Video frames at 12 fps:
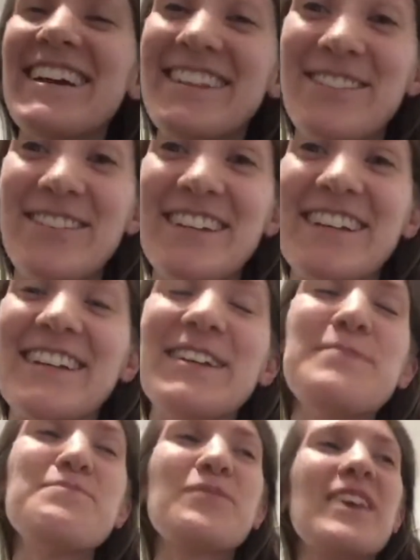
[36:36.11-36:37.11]
It's really good.
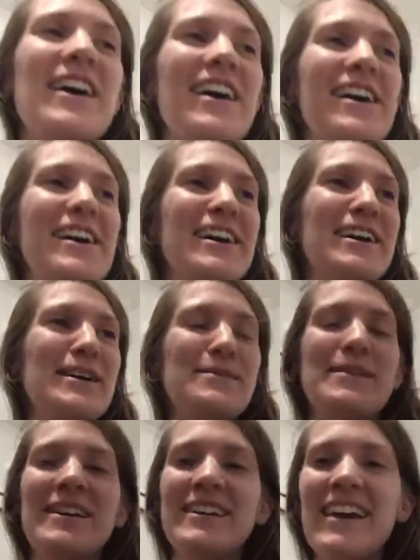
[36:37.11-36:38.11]

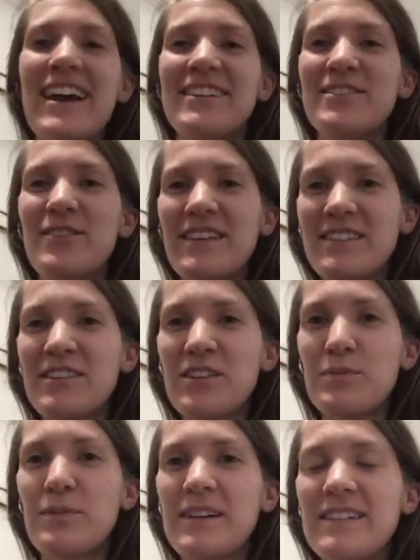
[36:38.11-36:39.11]
Um, yeah, so that's a
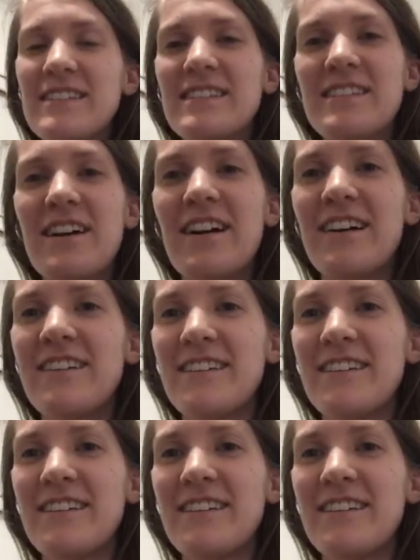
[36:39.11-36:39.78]
good place to start.